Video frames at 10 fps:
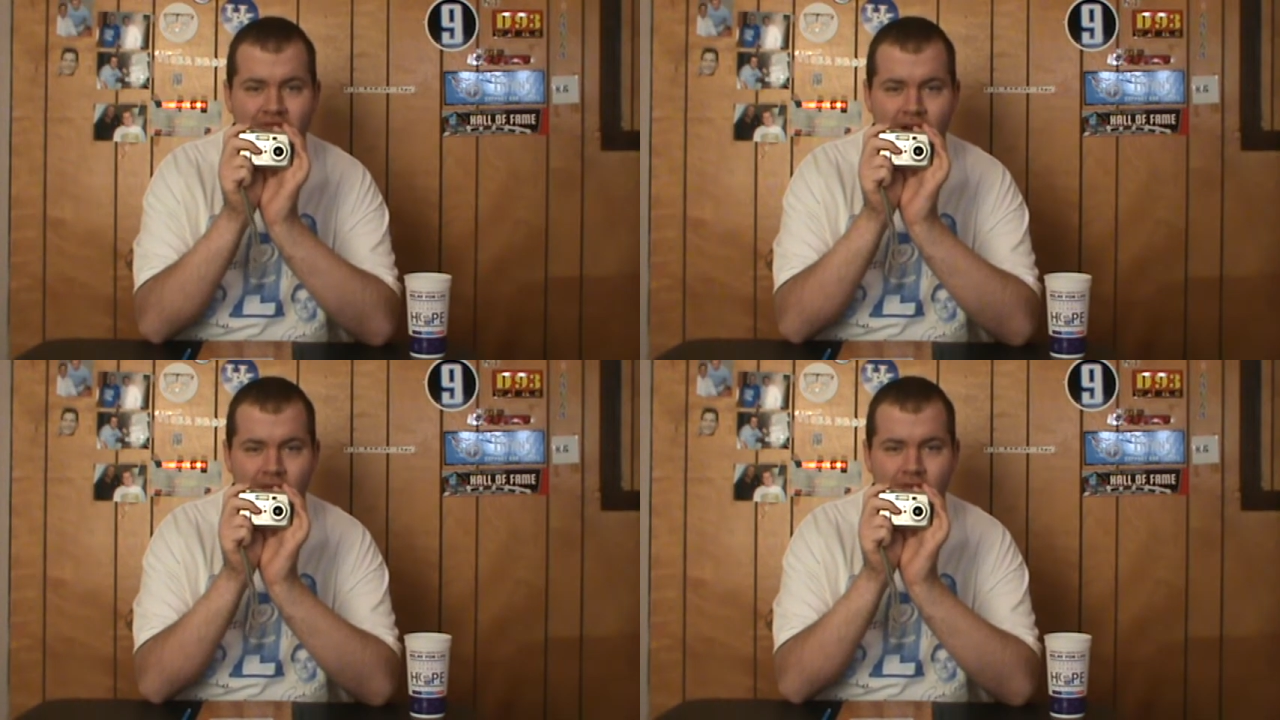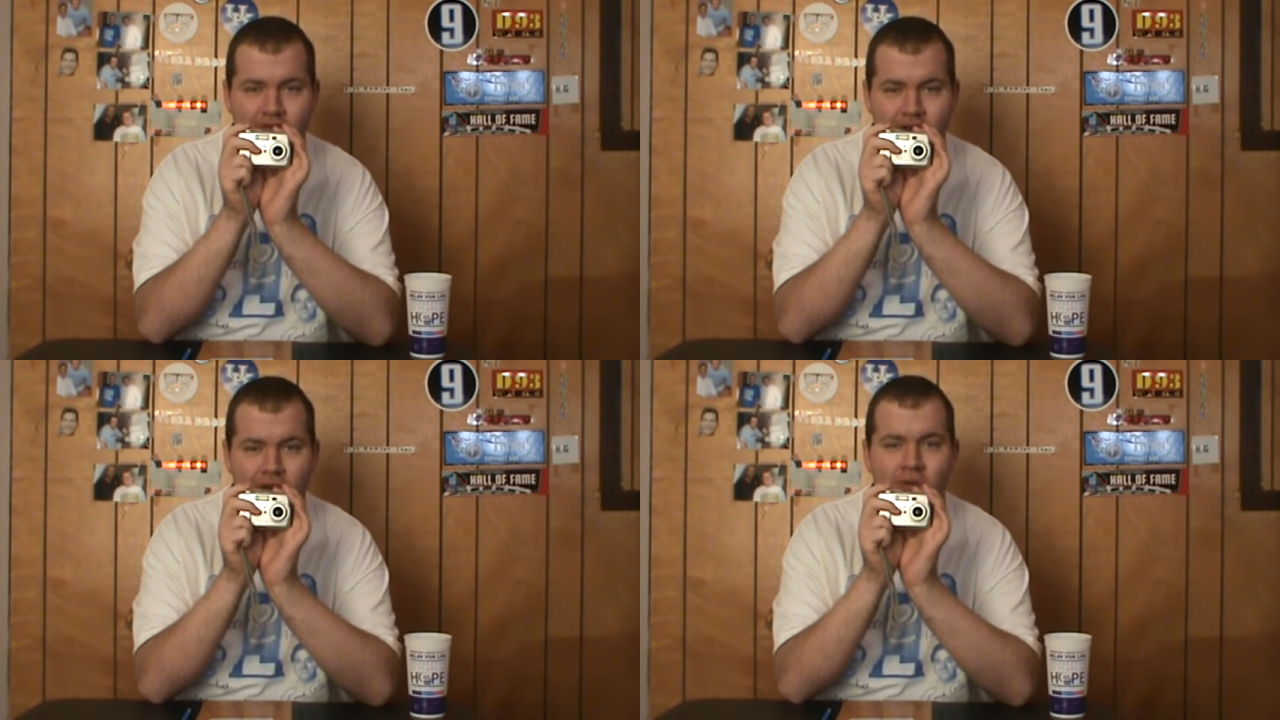Ramsey
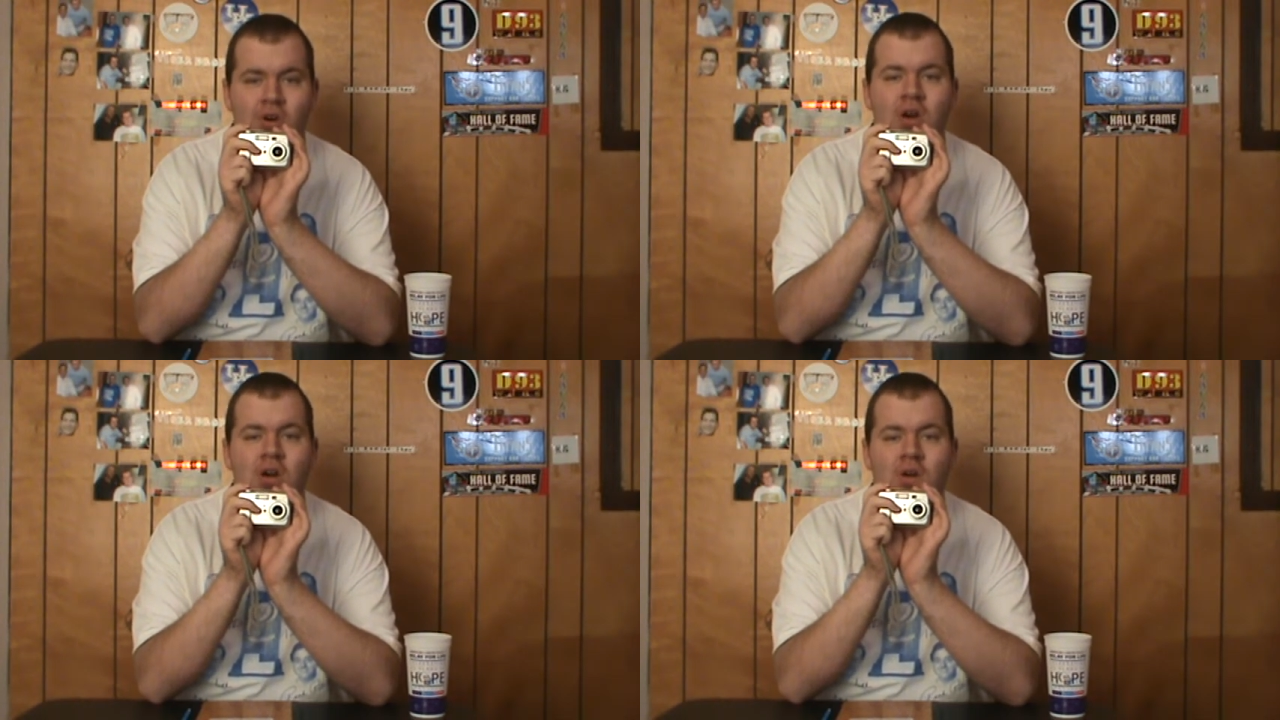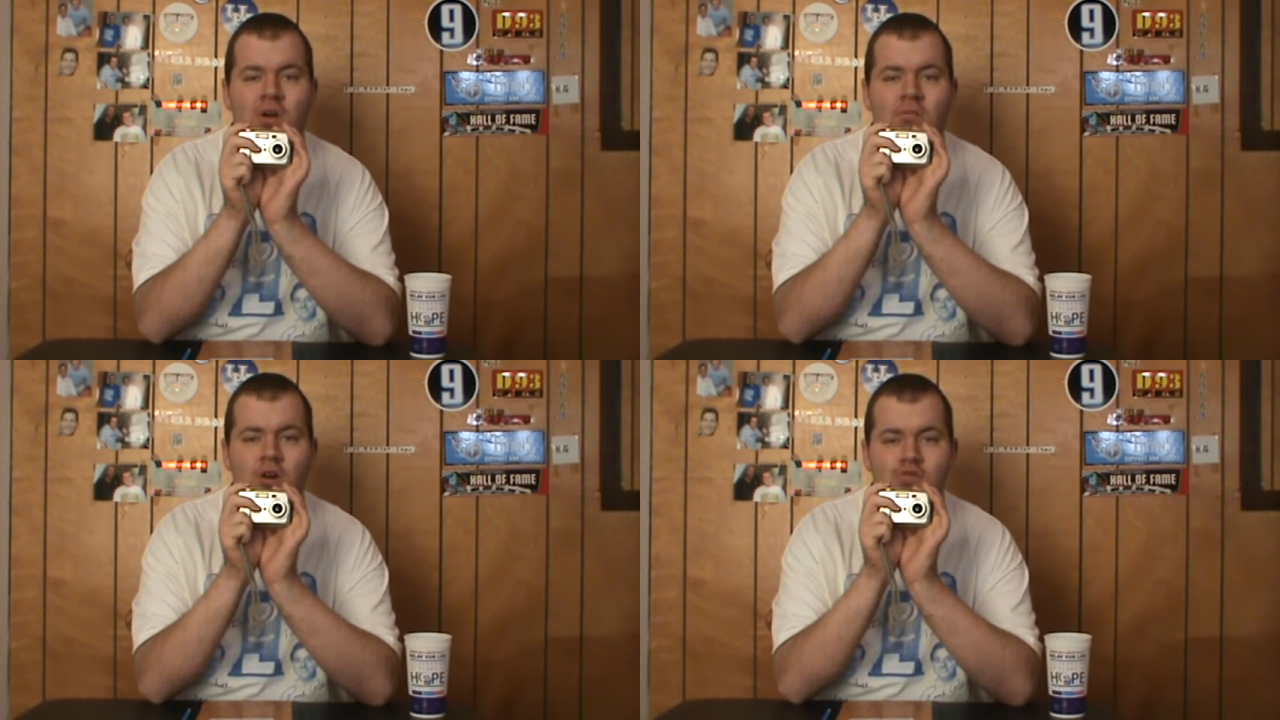Show,
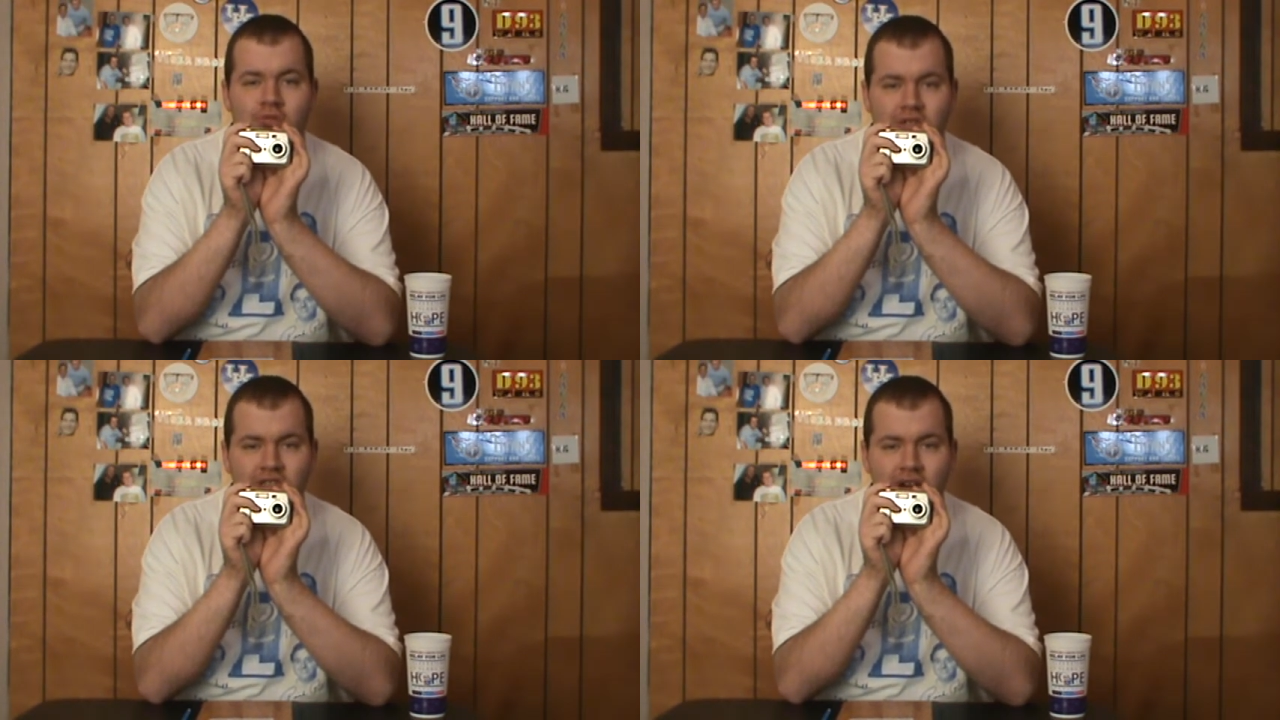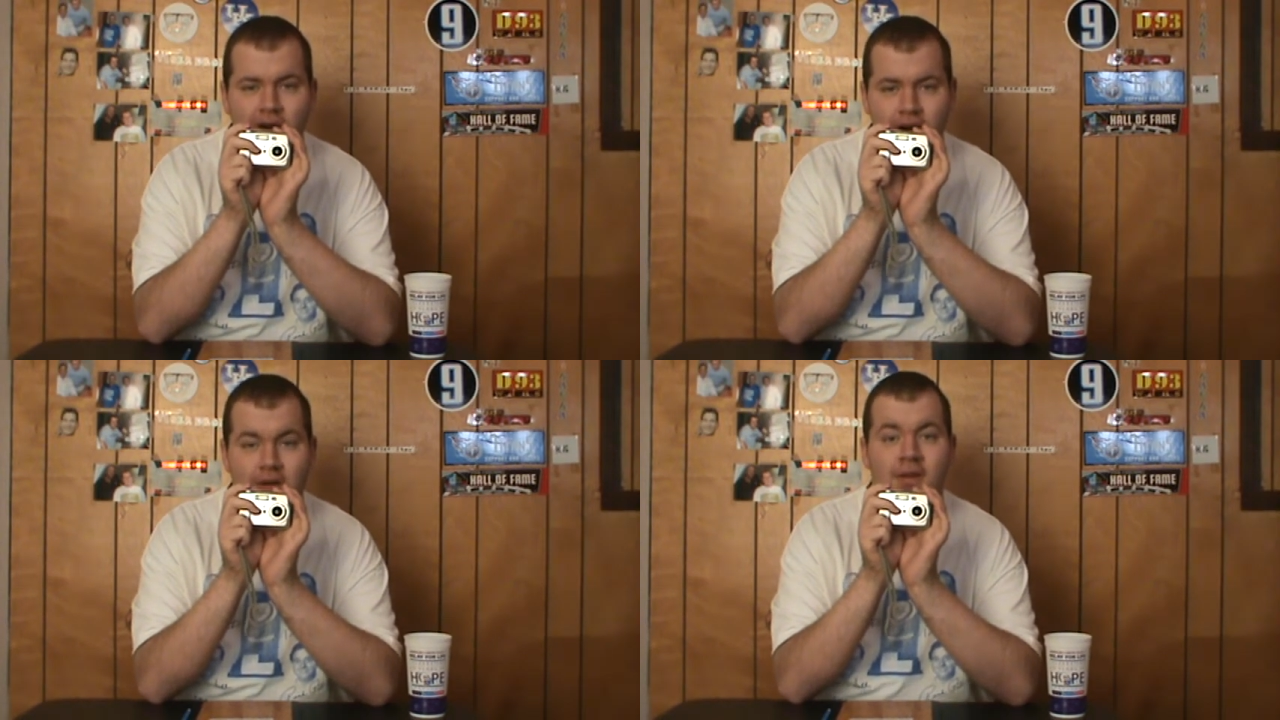which will
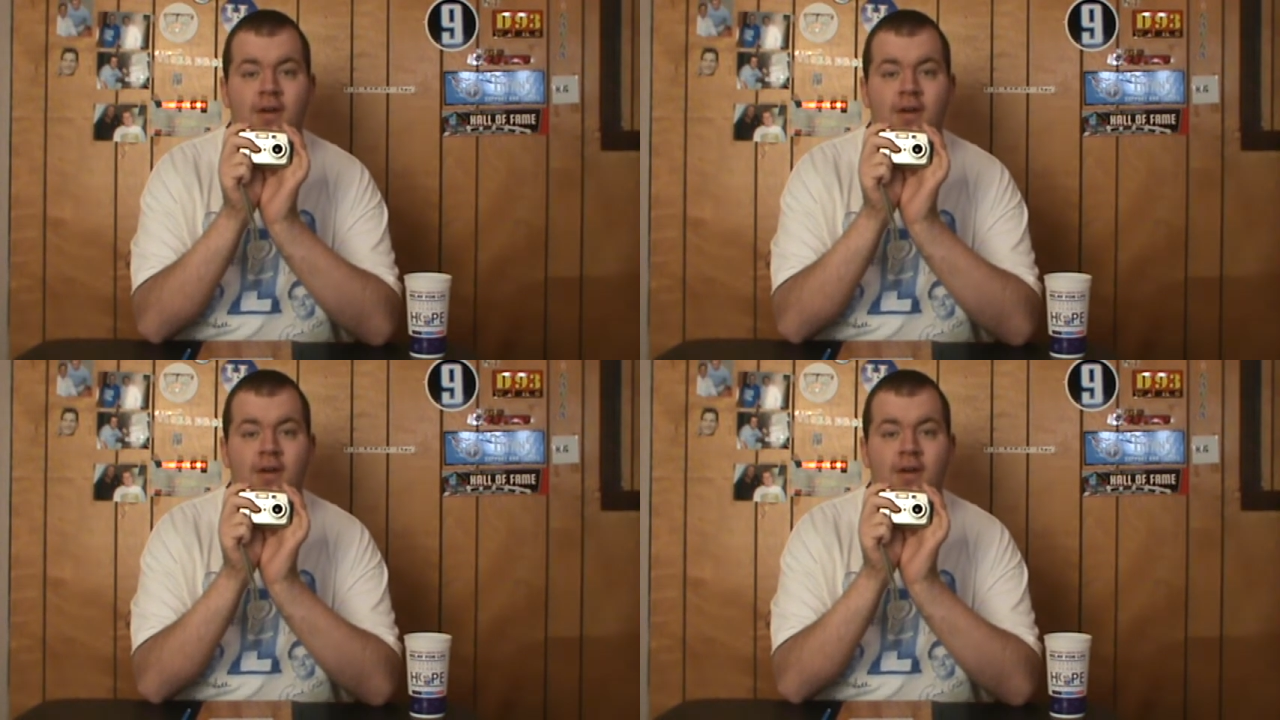start